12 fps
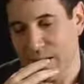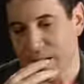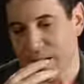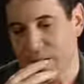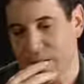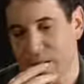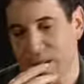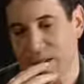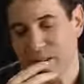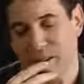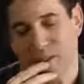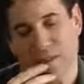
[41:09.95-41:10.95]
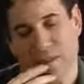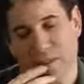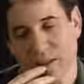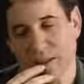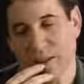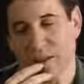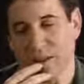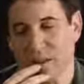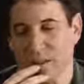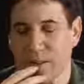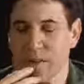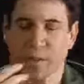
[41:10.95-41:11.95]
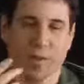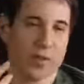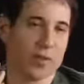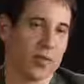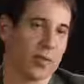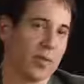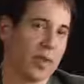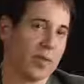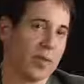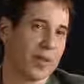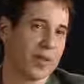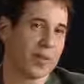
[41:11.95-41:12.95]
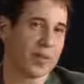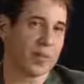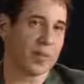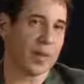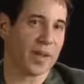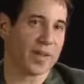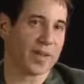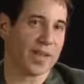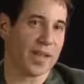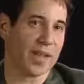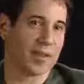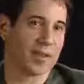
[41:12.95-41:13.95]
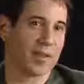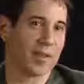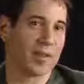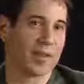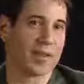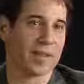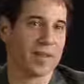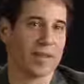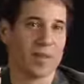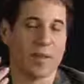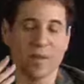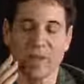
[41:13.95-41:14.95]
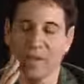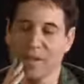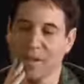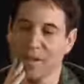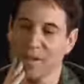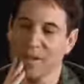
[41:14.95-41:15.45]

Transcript: It's hard. It's a. These questions are hard questions to answer. You know, I mean,